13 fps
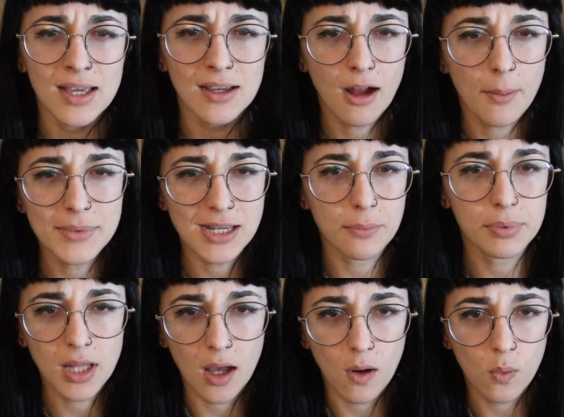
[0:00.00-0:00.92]
comment down
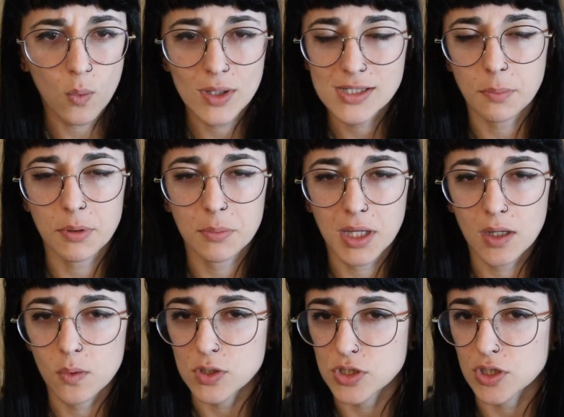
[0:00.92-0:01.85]
below what
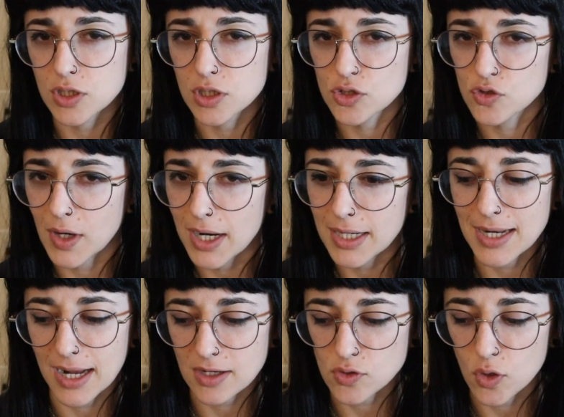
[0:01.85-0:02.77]
supplement we should try
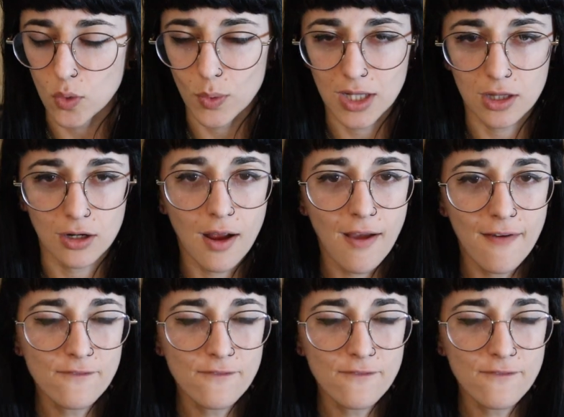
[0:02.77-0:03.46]
next or whatever